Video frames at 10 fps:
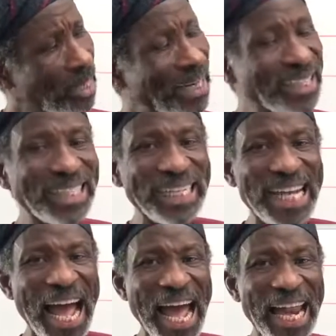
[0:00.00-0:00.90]
That's
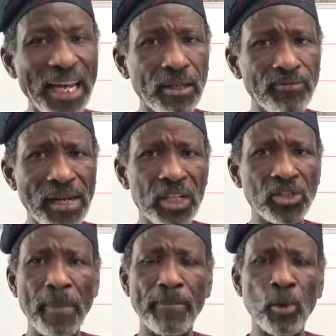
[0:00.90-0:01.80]
Del. Very
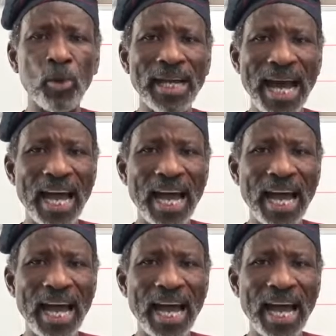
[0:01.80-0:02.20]
simple,